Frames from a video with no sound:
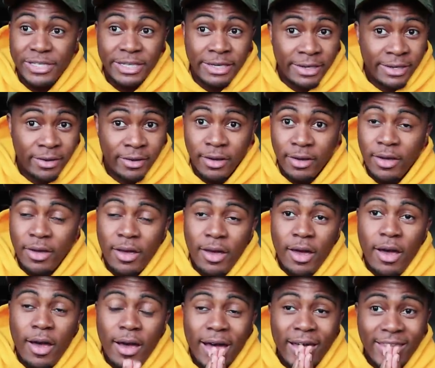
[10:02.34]
ticket.
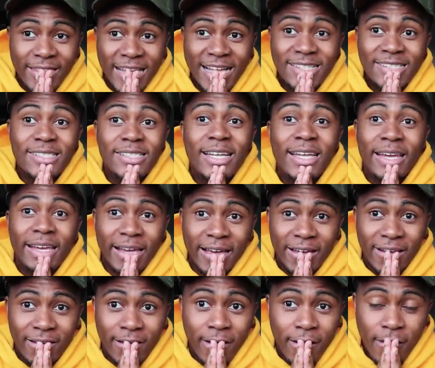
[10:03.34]
And that's saying
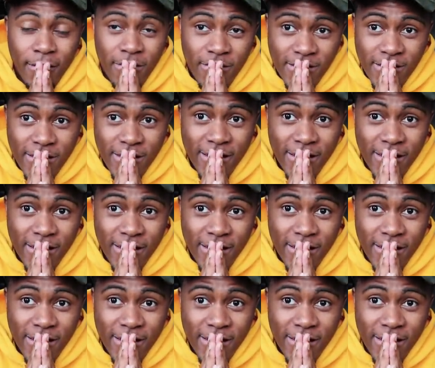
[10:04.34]
a lot.